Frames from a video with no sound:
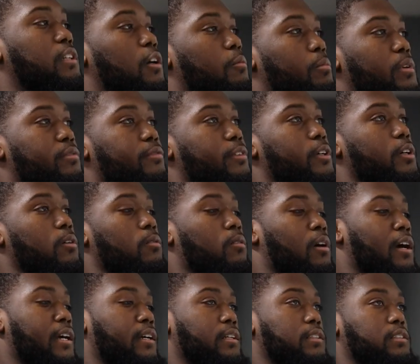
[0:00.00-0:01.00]
it's going to be filled
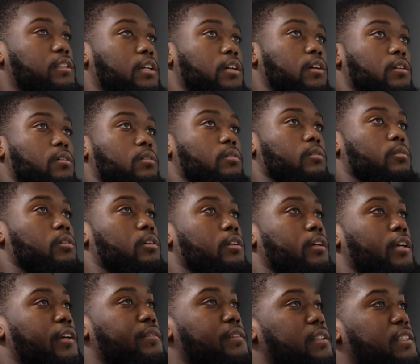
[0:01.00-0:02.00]
right. So
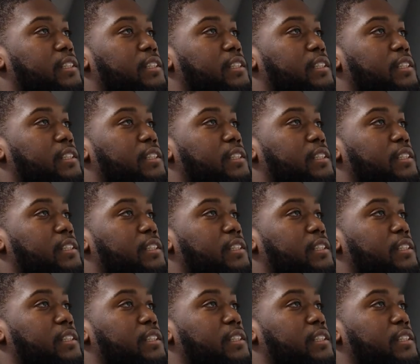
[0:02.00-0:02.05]
if